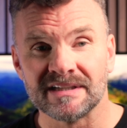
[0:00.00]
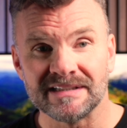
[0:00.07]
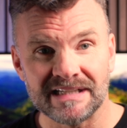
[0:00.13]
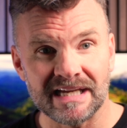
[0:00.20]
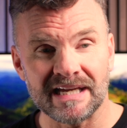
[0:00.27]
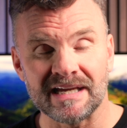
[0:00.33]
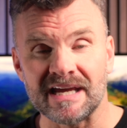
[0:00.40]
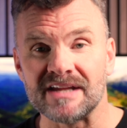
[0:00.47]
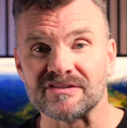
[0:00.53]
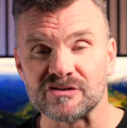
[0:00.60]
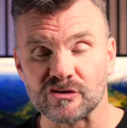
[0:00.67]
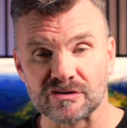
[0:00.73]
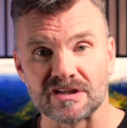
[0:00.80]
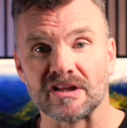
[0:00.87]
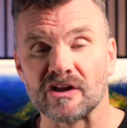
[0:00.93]
Yeah, it's
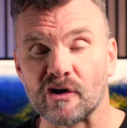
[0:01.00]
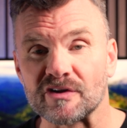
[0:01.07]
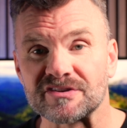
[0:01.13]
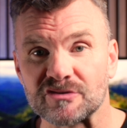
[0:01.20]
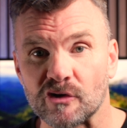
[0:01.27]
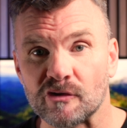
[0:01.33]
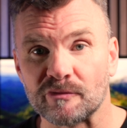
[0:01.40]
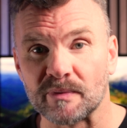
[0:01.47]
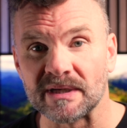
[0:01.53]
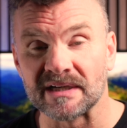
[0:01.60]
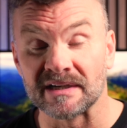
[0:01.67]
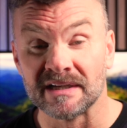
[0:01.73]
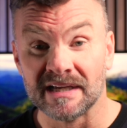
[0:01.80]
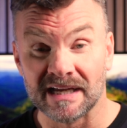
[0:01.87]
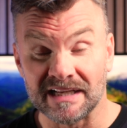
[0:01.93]
using a lot of software